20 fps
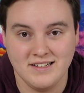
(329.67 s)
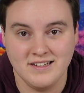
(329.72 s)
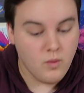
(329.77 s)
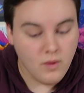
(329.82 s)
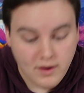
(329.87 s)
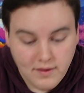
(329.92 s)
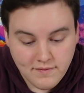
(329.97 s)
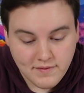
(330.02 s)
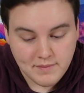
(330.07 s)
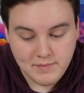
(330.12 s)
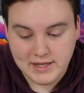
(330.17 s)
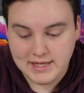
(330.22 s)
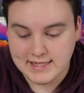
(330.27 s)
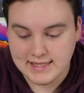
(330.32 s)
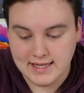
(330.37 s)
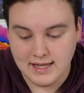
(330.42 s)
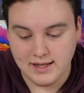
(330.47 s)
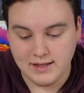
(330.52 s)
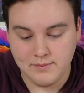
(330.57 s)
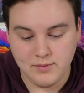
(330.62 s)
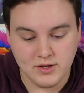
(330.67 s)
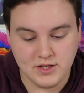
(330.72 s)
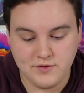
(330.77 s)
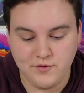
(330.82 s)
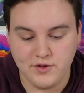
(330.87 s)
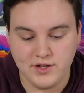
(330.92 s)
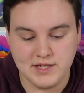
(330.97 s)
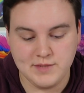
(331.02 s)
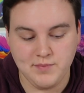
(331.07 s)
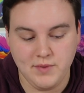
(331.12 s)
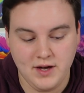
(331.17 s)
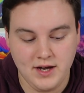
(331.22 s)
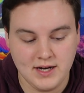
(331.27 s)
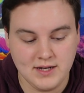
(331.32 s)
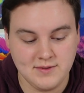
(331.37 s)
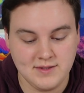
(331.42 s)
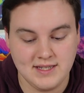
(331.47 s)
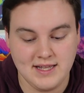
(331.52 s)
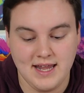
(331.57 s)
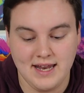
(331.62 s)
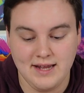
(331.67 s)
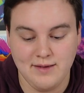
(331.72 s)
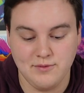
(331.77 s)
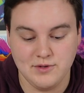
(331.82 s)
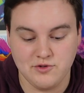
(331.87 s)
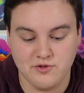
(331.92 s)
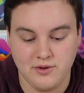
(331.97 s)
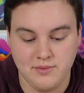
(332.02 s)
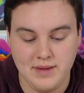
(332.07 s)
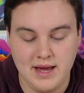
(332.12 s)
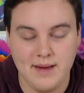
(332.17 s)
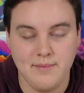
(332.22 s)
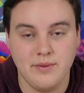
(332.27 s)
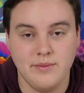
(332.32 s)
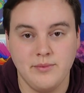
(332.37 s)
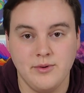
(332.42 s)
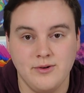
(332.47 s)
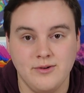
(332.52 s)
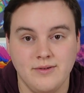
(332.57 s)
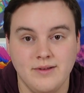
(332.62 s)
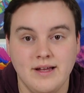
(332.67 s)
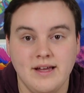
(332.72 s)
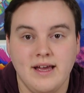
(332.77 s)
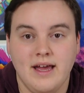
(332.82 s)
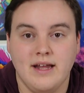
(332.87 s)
One of the biggest selling points for this box was that it was remappable,